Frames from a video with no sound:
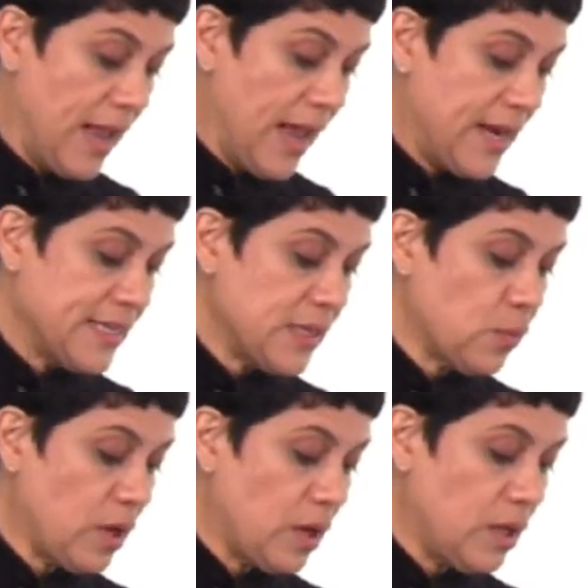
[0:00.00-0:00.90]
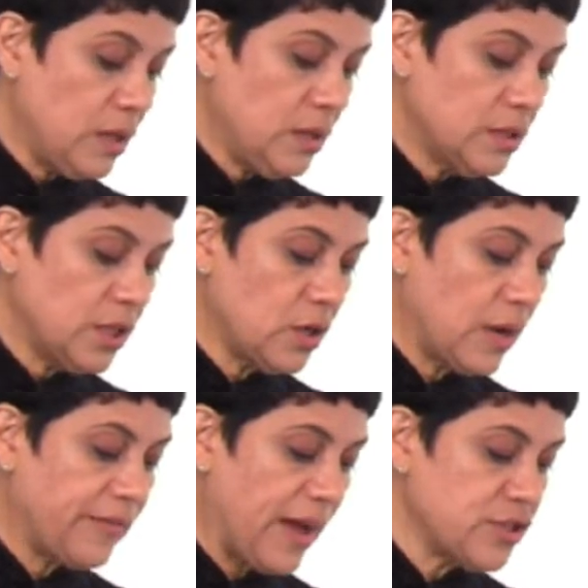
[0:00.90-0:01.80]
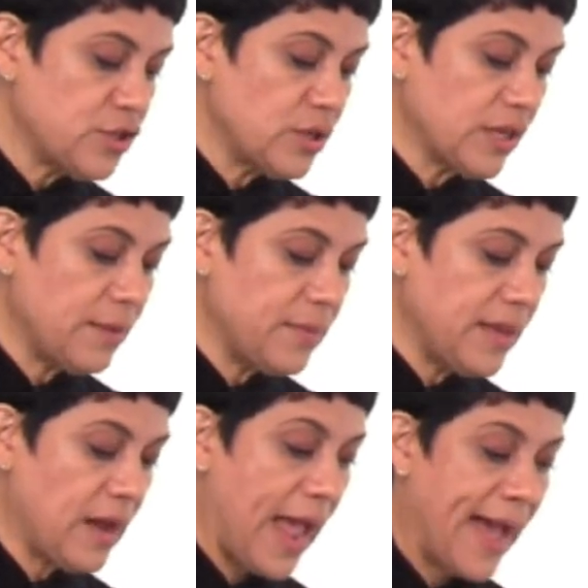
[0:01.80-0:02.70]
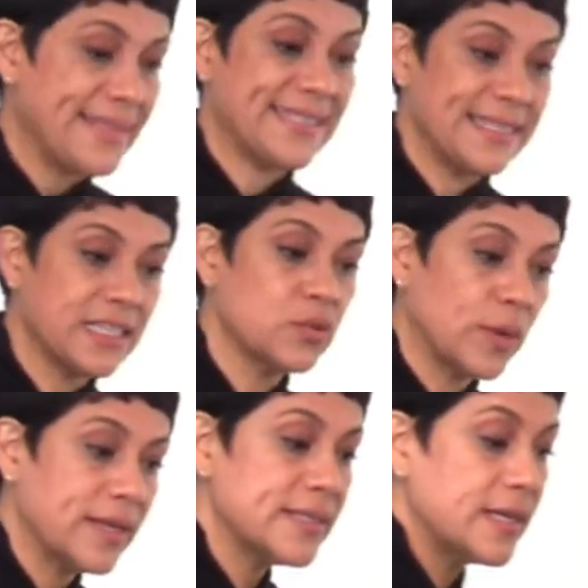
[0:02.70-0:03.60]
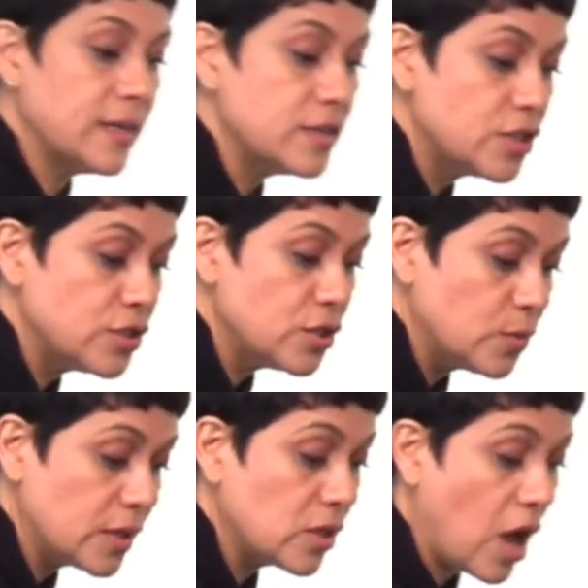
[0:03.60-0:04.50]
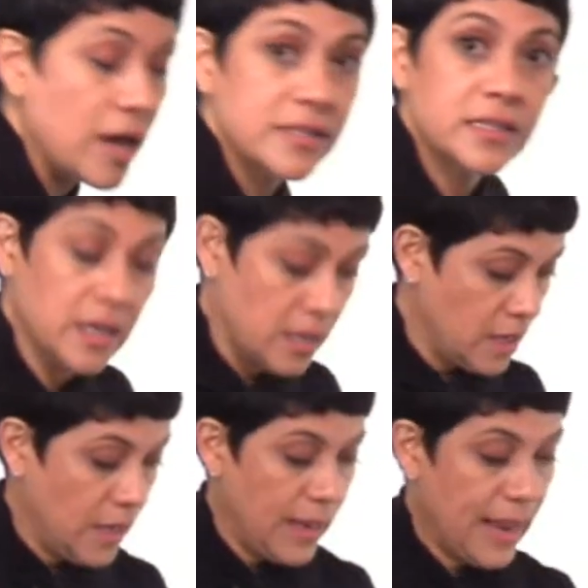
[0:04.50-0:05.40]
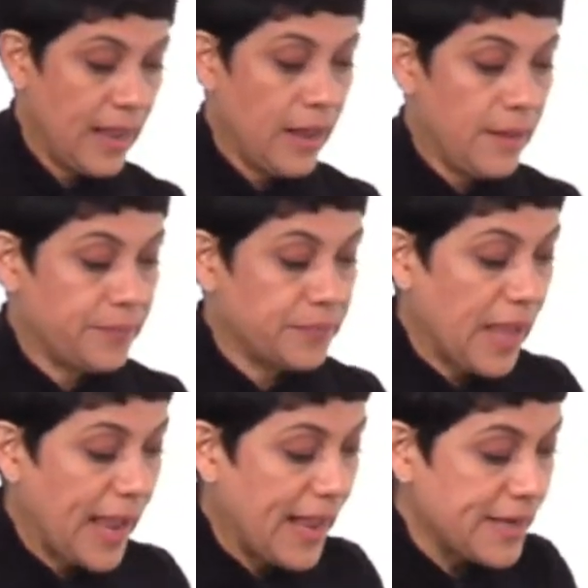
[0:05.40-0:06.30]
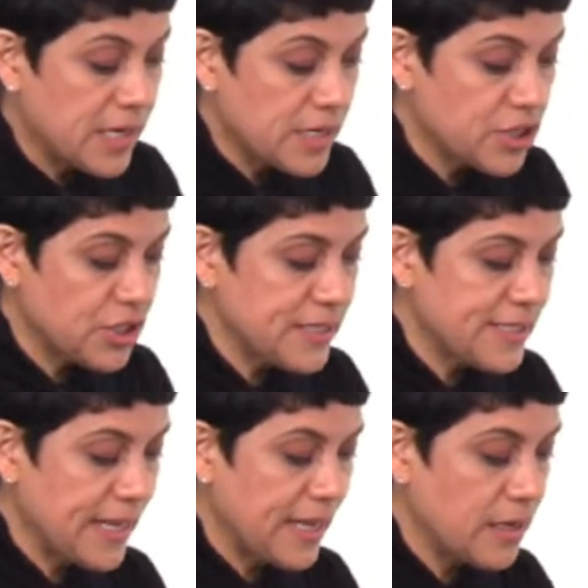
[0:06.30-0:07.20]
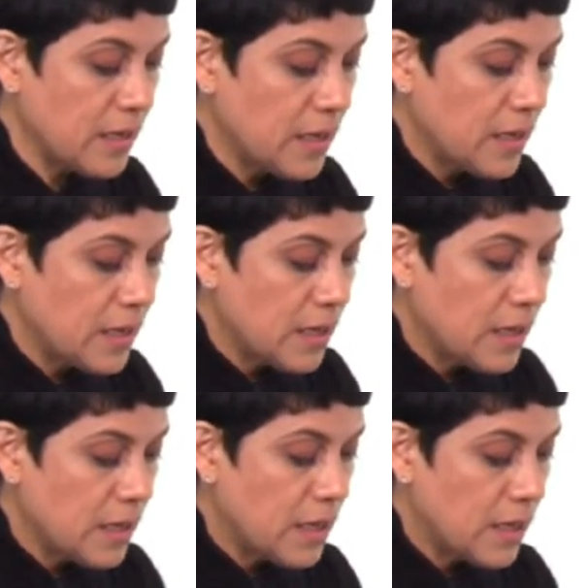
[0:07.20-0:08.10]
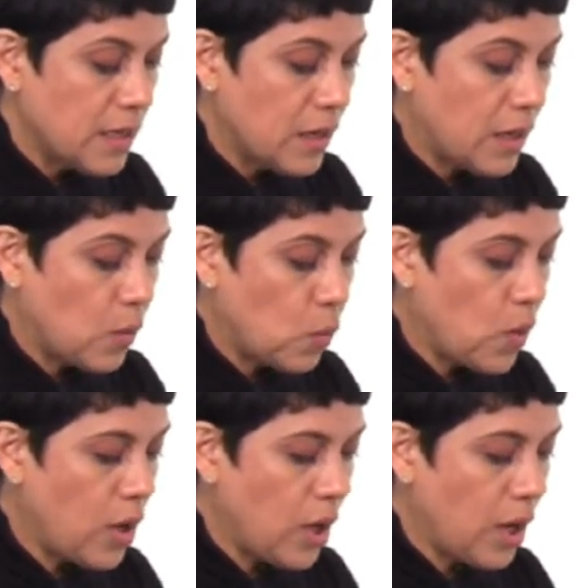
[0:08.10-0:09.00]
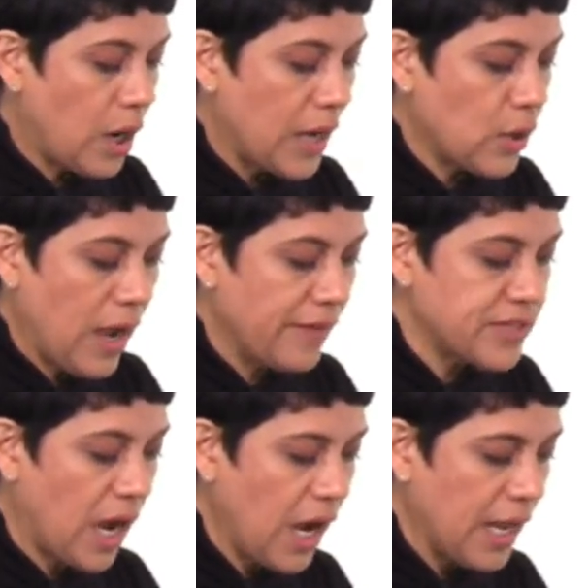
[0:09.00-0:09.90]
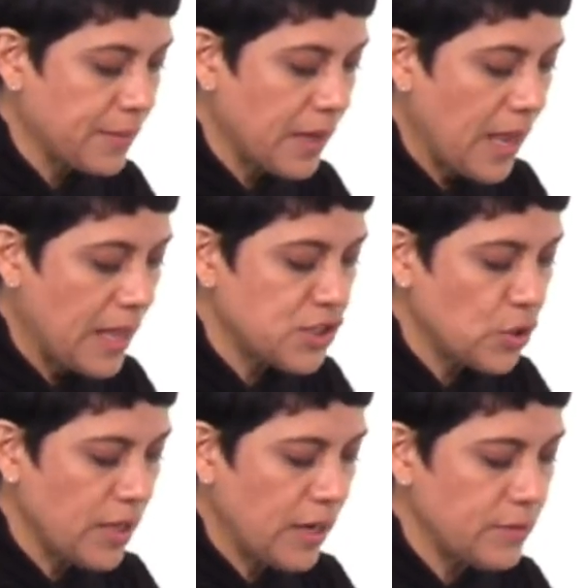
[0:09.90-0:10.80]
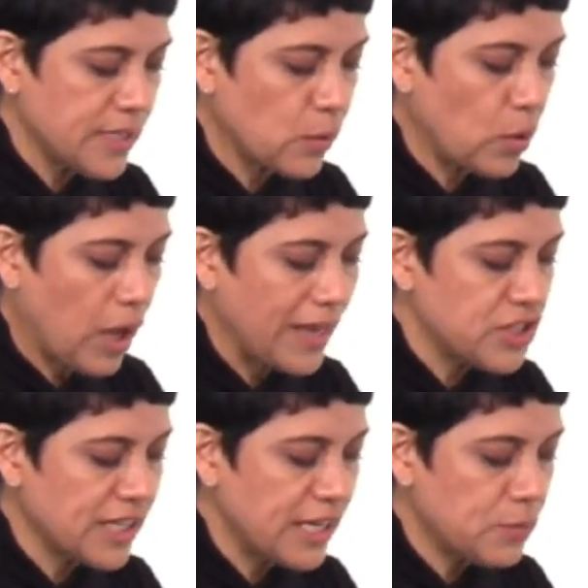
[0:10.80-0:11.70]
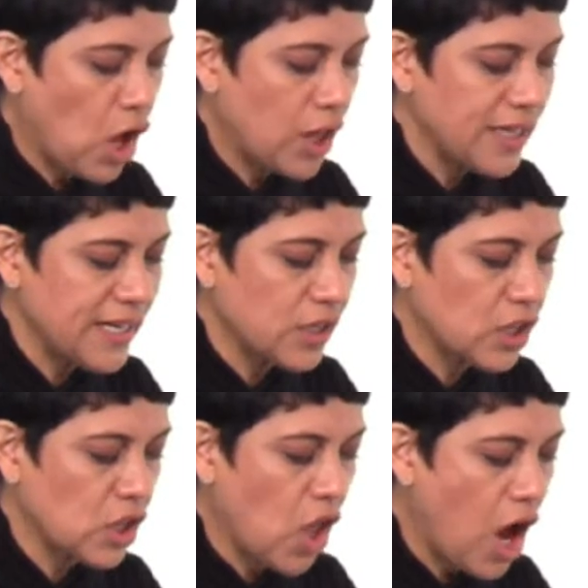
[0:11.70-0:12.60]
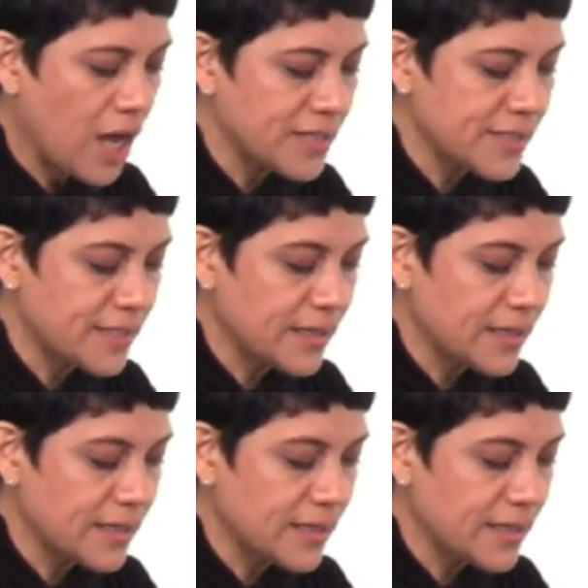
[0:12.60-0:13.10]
And I said, well, you know, I've asked you to come in at 6 weeks to do a gloss. And she said, well, I don't have time. And so then I was like, well, I just keep calling it a gloss.